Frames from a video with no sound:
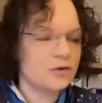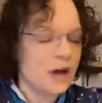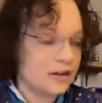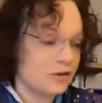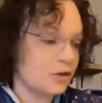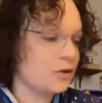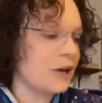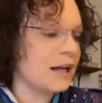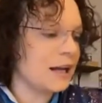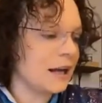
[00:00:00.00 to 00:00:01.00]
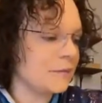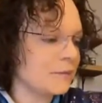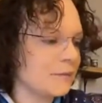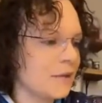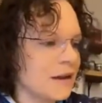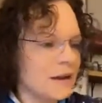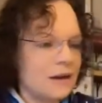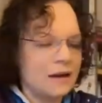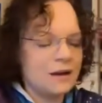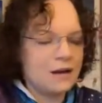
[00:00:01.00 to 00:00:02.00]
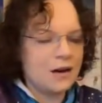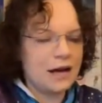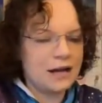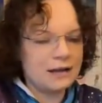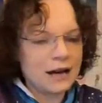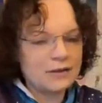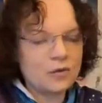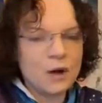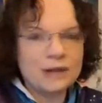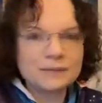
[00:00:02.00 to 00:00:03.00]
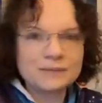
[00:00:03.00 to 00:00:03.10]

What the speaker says: All right, next one. A ribbon.